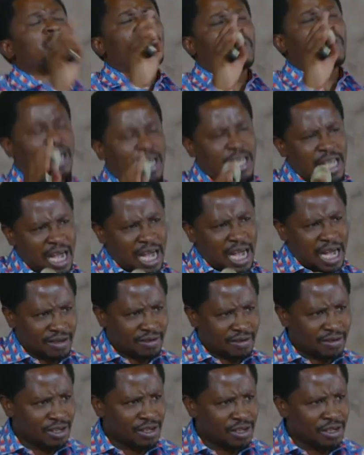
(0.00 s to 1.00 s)
clear.
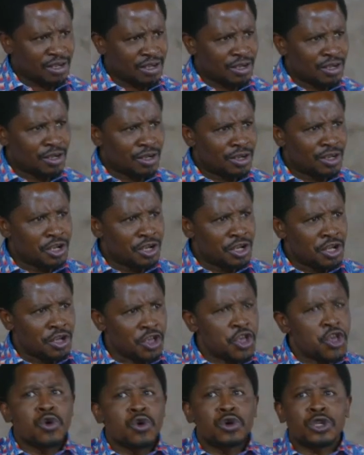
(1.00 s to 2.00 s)

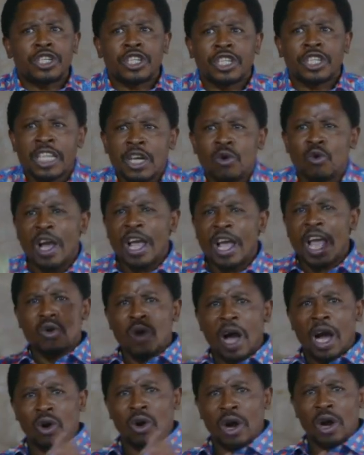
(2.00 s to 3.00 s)
You see where you
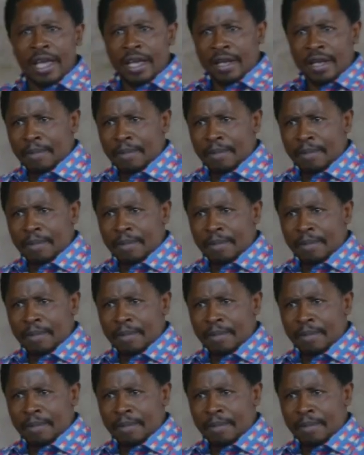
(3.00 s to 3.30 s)
are going.